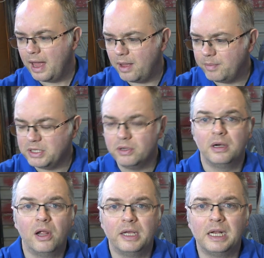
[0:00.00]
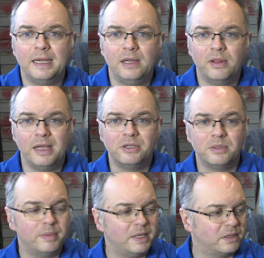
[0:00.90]
Been doing a lot of cleaning on the
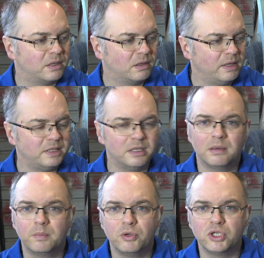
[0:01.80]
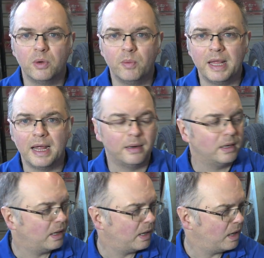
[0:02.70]
engine bits. Need to push on with that.
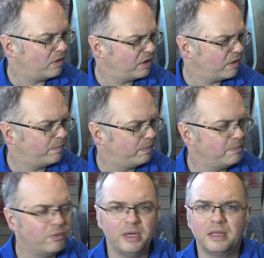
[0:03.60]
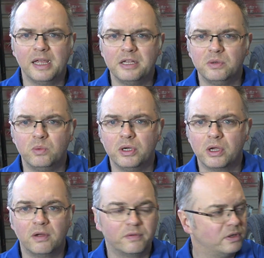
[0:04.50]
I think I've been putting the engine work
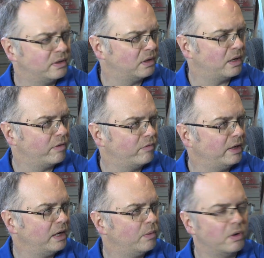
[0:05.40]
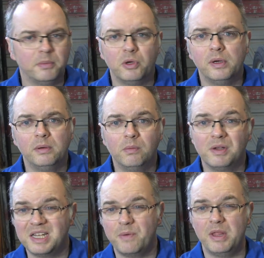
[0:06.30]
off because I don't really know what I'm doing. Well,
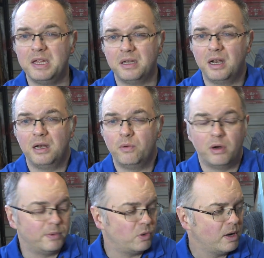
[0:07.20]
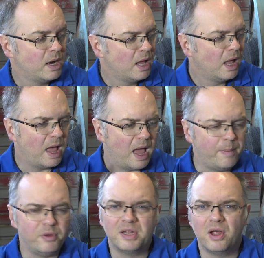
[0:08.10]
same with this, I don't know what I'm doing,
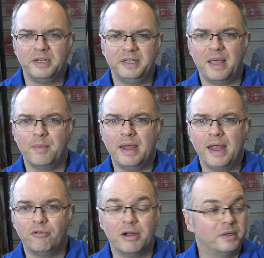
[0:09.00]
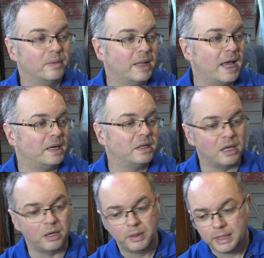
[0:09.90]
but it's harder to get my head around some of that,
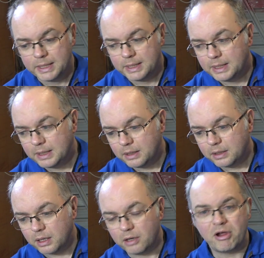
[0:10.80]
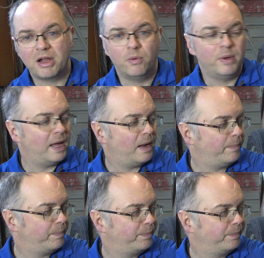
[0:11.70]
so going to crack on with that,
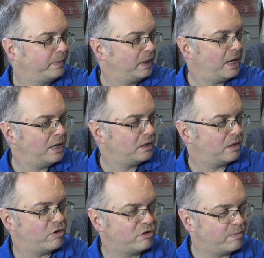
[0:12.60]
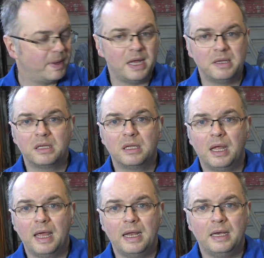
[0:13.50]
get into the rust repairs,
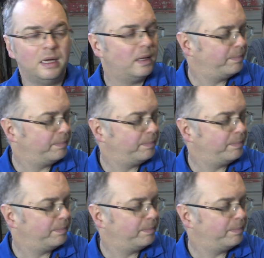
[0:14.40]
and